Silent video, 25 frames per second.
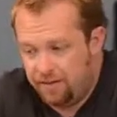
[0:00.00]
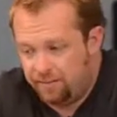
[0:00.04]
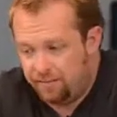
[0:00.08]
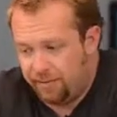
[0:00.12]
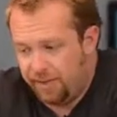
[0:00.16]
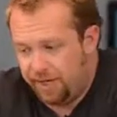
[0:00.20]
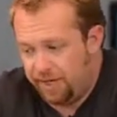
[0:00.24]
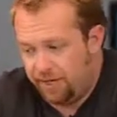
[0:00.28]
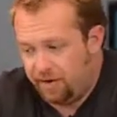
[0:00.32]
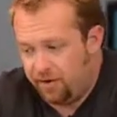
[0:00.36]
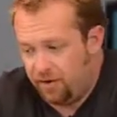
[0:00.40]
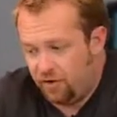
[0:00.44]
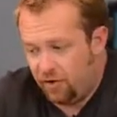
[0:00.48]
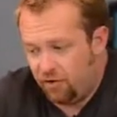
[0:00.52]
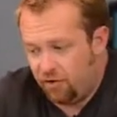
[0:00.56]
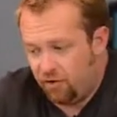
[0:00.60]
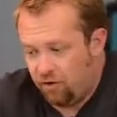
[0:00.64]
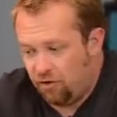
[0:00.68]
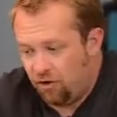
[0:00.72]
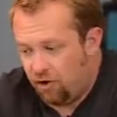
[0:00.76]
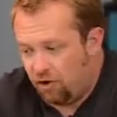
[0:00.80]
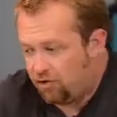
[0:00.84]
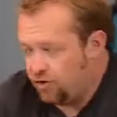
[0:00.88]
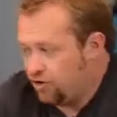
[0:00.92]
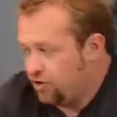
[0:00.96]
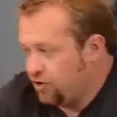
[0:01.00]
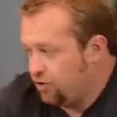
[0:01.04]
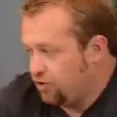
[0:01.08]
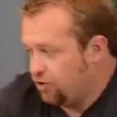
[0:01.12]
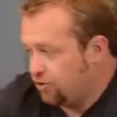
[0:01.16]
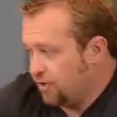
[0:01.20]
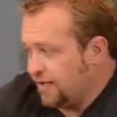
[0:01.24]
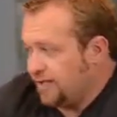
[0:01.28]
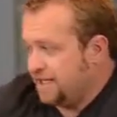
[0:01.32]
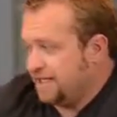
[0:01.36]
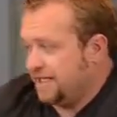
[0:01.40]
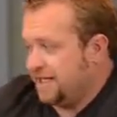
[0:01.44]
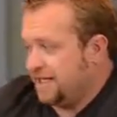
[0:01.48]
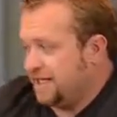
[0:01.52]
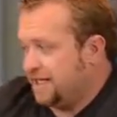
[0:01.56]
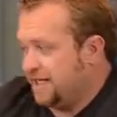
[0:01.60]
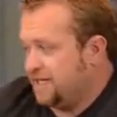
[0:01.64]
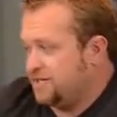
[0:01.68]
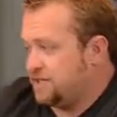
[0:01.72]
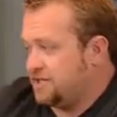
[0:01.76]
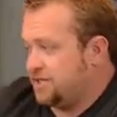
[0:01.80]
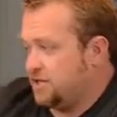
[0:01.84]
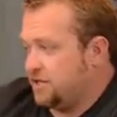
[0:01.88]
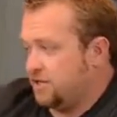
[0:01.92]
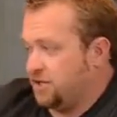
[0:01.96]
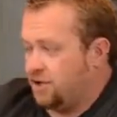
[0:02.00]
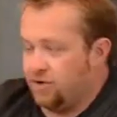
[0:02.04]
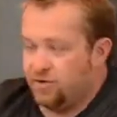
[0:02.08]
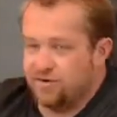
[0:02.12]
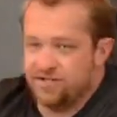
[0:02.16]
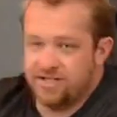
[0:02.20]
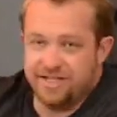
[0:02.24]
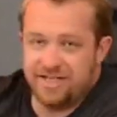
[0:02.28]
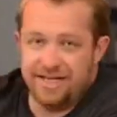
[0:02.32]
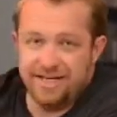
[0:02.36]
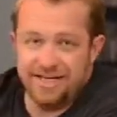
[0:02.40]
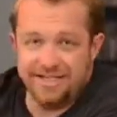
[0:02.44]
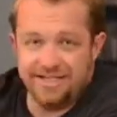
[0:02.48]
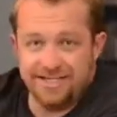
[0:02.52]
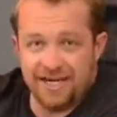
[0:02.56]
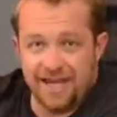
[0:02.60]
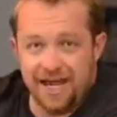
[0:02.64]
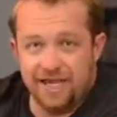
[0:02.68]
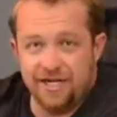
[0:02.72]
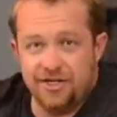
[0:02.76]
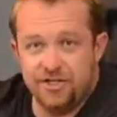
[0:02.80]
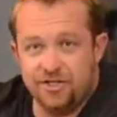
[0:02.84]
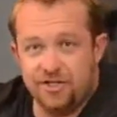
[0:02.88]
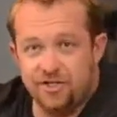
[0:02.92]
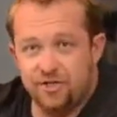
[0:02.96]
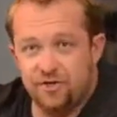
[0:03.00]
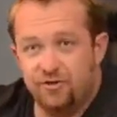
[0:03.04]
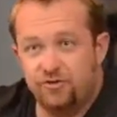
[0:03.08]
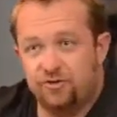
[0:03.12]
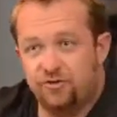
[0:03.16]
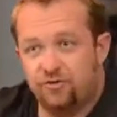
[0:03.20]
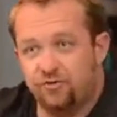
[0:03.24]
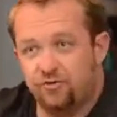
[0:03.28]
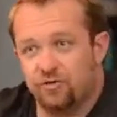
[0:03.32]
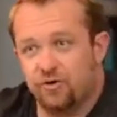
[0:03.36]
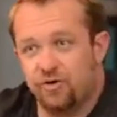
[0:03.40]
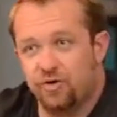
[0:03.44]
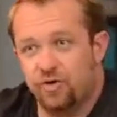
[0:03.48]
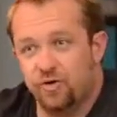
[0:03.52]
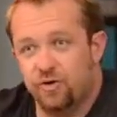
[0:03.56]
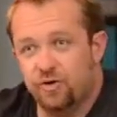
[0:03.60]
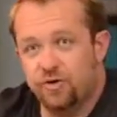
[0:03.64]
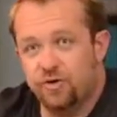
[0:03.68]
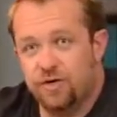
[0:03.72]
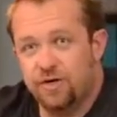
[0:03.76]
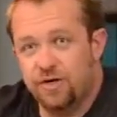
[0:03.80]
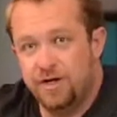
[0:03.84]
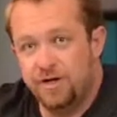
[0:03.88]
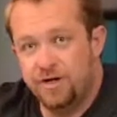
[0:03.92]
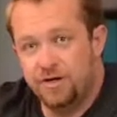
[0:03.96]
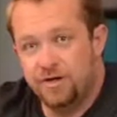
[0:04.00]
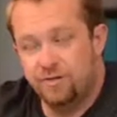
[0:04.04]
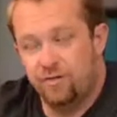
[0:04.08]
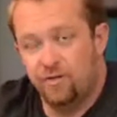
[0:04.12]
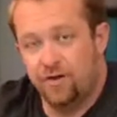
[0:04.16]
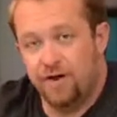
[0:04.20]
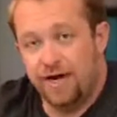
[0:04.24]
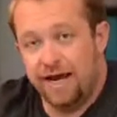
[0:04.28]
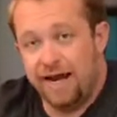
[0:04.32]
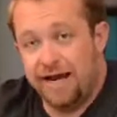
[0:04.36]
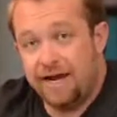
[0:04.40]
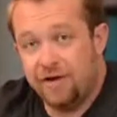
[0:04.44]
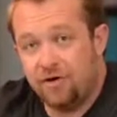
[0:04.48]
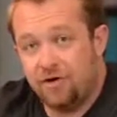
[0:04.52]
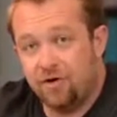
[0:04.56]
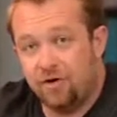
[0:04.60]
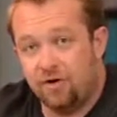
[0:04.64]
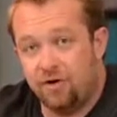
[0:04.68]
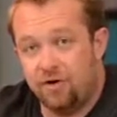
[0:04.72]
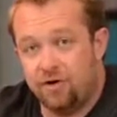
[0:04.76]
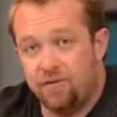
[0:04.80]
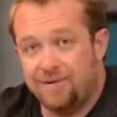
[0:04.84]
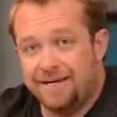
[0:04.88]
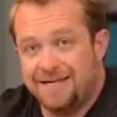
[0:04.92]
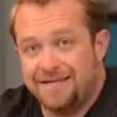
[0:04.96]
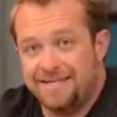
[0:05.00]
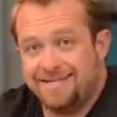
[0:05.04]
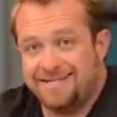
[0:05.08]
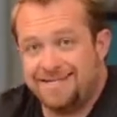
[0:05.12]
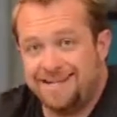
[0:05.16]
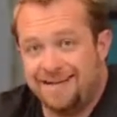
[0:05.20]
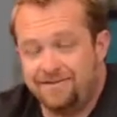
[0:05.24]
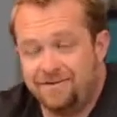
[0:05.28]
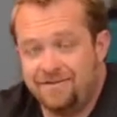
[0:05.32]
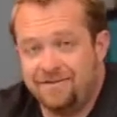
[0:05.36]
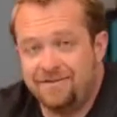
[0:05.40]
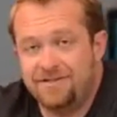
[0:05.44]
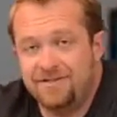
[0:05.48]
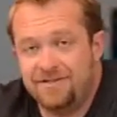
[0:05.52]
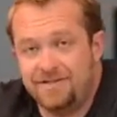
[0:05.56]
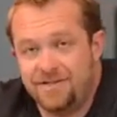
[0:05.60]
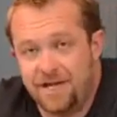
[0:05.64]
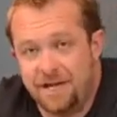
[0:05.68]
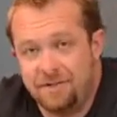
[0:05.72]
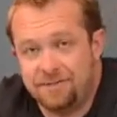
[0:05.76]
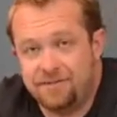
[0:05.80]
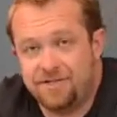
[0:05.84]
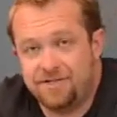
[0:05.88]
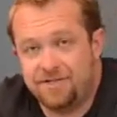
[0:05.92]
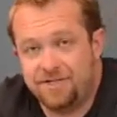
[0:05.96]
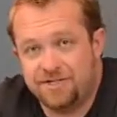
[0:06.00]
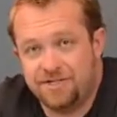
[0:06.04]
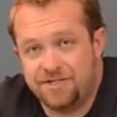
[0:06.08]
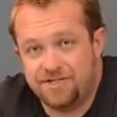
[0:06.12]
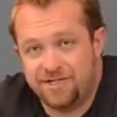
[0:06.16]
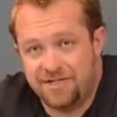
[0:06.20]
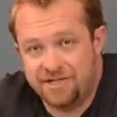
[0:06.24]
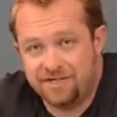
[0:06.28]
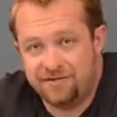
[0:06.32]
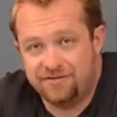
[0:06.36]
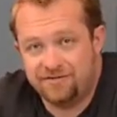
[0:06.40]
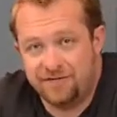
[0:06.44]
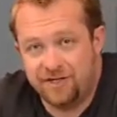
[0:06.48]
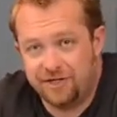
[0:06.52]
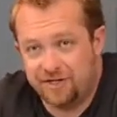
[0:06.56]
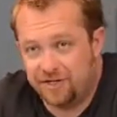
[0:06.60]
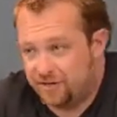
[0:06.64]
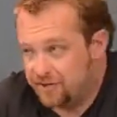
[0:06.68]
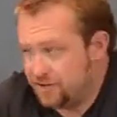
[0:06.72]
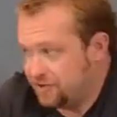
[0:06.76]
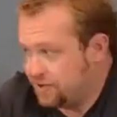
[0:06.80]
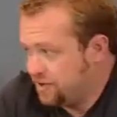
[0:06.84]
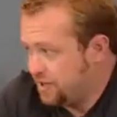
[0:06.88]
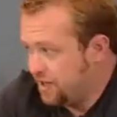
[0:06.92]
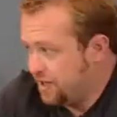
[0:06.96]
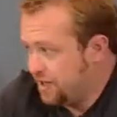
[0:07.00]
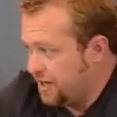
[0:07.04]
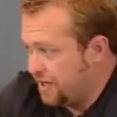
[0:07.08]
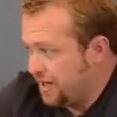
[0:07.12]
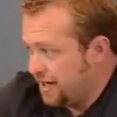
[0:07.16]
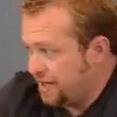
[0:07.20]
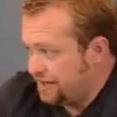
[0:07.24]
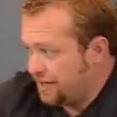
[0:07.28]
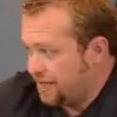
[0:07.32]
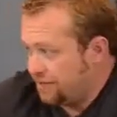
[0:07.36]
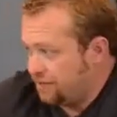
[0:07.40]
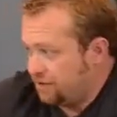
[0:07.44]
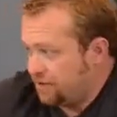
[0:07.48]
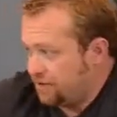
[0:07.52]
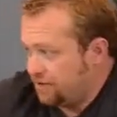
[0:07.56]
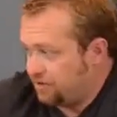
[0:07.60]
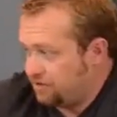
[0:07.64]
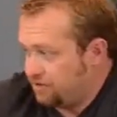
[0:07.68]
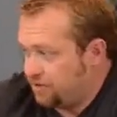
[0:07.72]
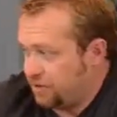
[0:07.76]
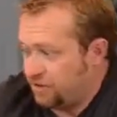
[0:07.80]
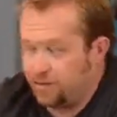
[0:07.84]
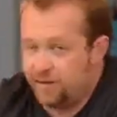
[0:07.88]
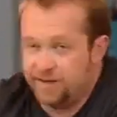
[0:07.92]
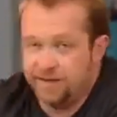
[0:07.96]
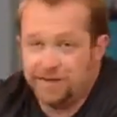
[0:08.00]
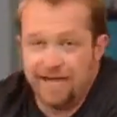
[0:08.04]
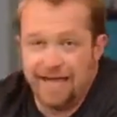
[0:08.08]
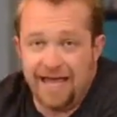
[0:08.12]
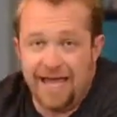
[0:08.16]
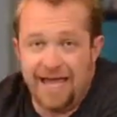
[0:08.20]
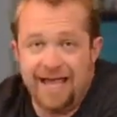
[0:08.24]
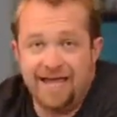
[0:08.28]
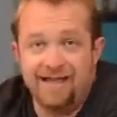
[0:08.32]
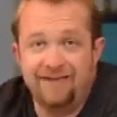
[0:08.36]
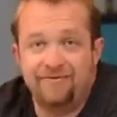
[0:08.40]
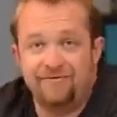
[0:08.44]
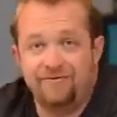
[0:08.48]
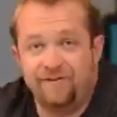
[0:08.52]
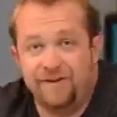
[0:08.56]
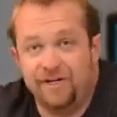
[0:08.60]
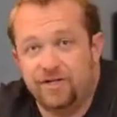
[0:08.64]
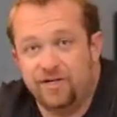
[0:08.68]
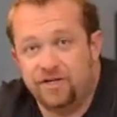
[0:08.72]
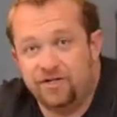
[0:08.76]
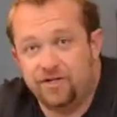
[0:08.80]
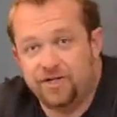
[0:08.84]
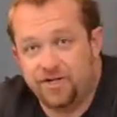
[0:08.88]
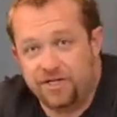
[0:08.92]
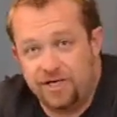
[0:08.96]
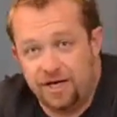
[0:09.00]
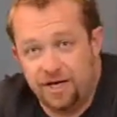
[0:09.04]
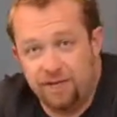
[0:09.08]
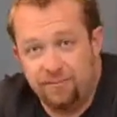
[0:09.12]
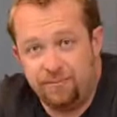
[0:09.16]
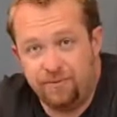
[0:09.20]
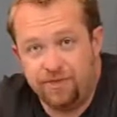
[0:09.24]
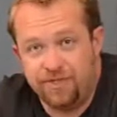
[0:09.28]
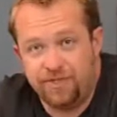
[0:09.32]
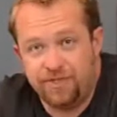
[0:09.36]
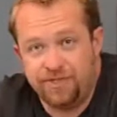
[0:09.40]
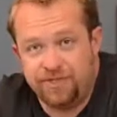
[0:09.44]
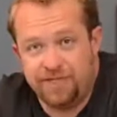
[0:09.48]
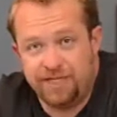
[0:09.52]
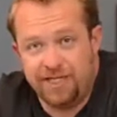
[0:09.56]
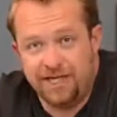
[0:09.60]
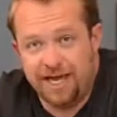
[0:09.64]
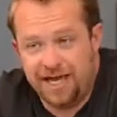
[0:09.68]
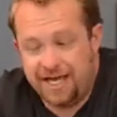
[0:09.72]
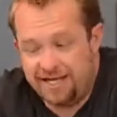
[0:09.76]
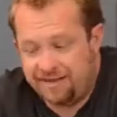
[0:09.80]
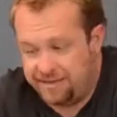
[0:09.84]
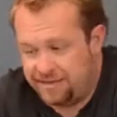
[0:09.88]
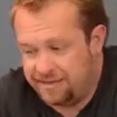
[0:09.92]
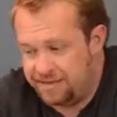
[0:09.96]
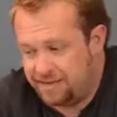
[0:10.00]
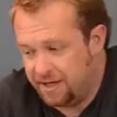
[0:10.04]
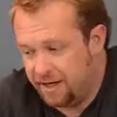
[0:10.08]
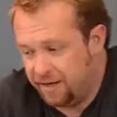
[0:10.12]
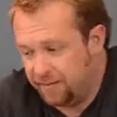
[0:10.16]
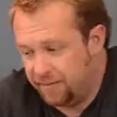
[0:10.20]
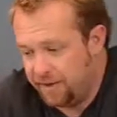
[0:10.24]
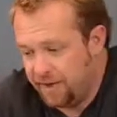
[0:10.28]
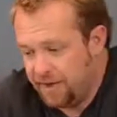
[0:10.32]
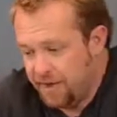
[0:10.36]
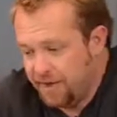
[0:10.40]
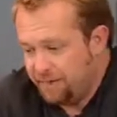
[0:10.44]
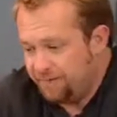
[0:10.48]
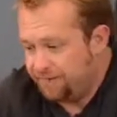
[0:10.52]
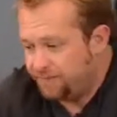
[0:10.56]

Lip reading: but all you really need to know is that it takes you through what I call my 7 steps to 6 figures, and then we throw in the 8-figure step, which is the 8th step,